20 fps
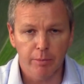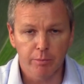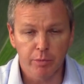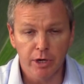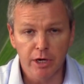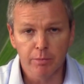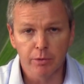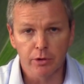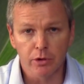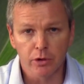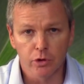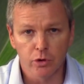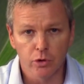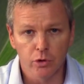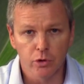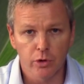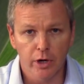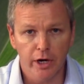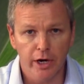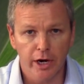people
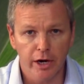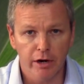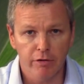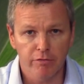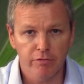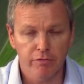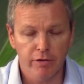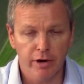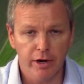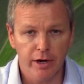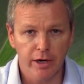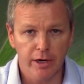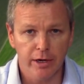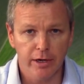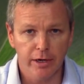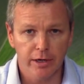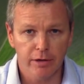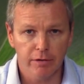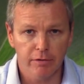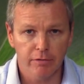who have
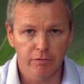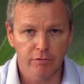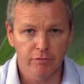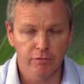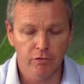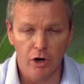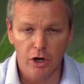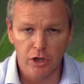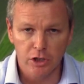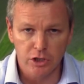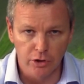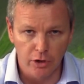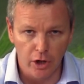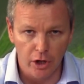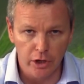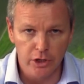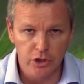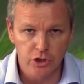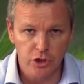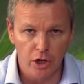vast
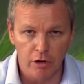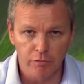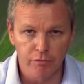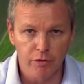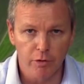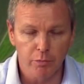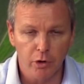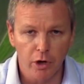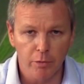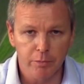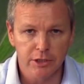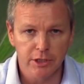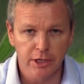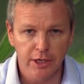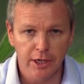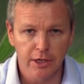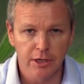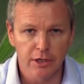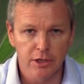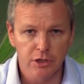knowledge of the
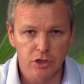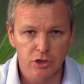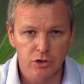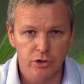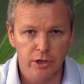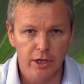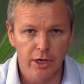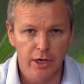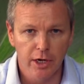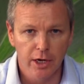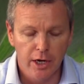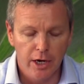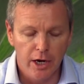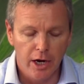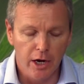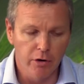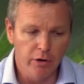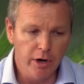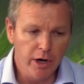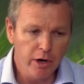property industry.
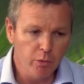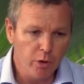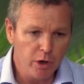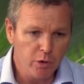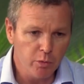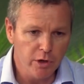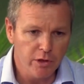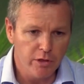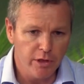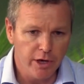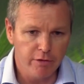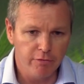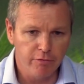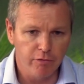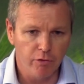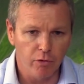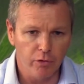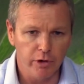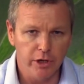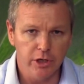And really what we're there
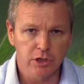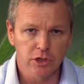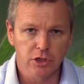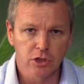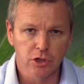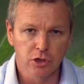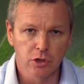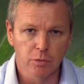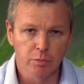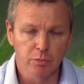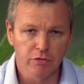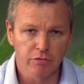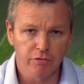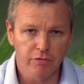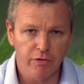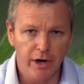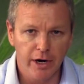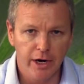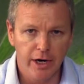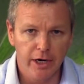for is to
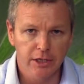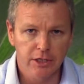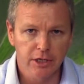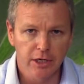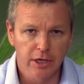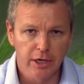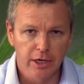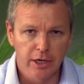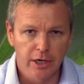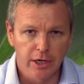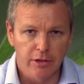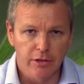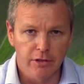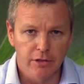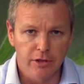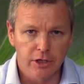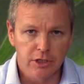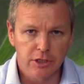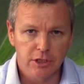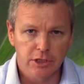provide
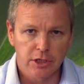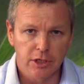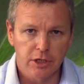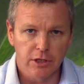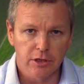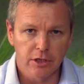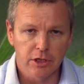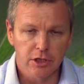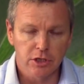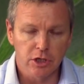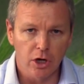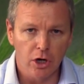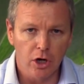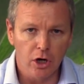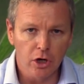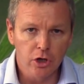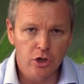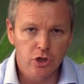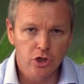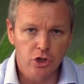this
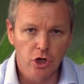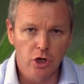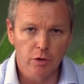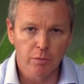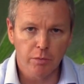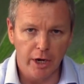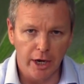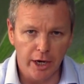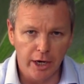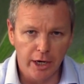long-term